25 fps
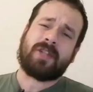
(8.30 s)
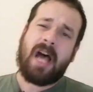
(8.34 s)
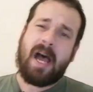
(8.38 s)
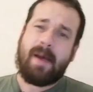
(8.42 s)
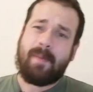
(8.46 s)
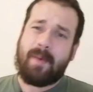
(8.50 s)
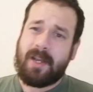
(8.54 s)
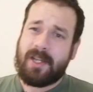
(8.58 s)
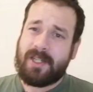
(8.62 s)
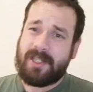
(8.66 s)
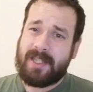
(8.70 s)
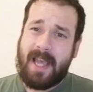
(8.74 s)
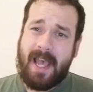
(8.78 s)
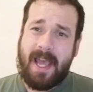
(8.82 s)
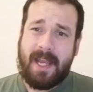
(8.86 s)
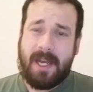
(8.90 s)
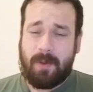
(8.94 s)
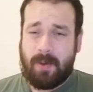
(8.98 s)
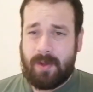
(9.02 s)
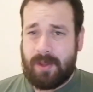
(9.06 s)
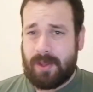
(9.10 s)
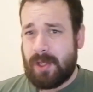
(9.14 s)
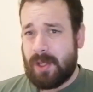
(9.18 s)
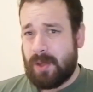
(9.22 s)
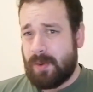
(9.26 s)
was time I shared
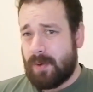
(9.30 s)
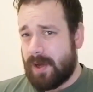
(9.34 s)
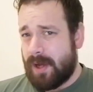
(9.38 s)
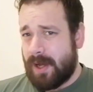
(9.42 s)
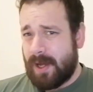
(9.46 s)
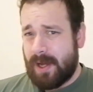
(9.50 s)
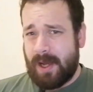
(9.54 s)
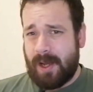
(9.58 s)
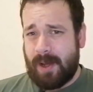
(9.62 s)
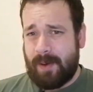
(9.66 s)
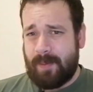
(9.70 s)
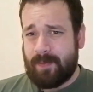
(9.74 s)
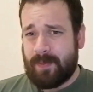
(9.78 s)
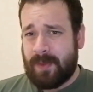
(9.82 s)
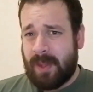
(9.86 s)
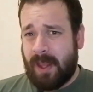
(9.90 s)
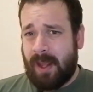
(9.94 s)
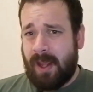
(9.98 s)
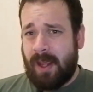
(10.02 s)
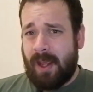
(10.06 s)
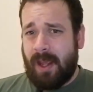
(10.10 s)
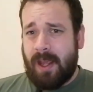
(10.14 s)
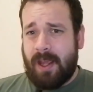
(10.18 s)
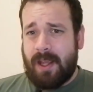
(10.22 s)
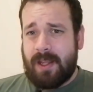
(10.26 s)
it with you.
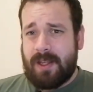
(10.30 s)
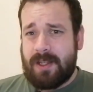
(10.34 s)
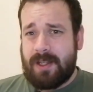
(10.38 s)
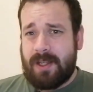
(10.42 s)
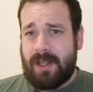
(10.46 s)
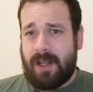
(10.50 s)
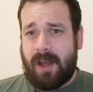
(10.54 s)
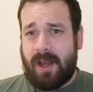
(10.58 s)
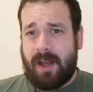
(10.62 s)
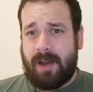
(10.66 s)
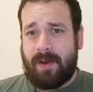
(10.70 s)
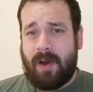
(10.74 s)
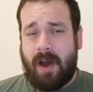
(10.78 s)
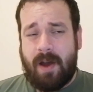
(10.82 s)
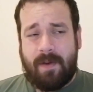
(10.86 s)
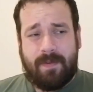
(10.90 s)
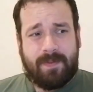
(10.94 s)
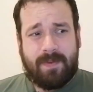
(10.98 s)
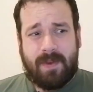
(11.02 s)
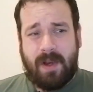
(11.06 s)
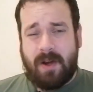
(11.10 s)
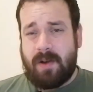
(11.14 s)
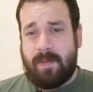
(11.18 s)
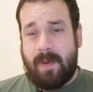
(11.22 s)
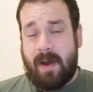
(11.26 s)
Yeah,
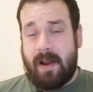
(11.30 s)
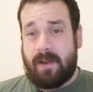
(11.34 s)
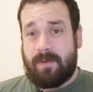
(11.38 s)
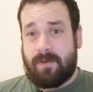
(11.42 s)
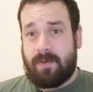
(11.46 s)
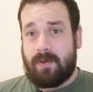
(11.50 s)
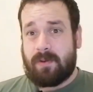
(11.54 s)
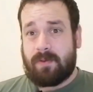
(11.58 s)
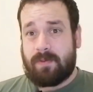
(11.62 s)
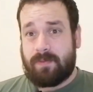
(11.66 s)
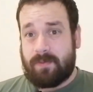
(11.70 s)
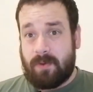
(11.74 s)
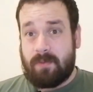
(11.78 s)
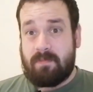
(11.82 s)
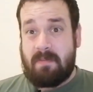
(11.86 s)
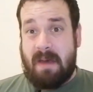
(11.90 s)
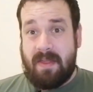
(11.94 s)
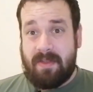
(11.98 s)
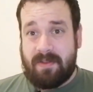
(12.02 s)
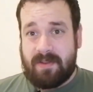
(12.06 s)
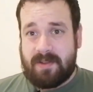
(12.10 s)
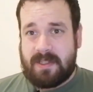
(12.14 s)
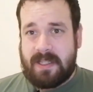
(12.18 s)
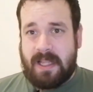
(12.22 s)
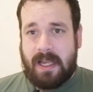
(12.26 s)
I've known about it for
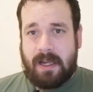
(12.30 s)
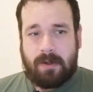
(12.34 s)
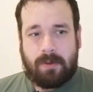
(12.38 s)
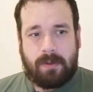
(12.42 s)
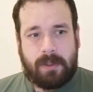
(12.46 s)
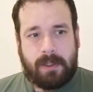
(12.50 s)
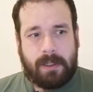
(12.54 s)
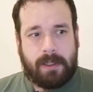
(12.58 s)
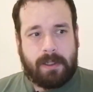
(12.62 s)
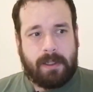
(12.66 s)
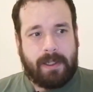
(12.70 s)
months now,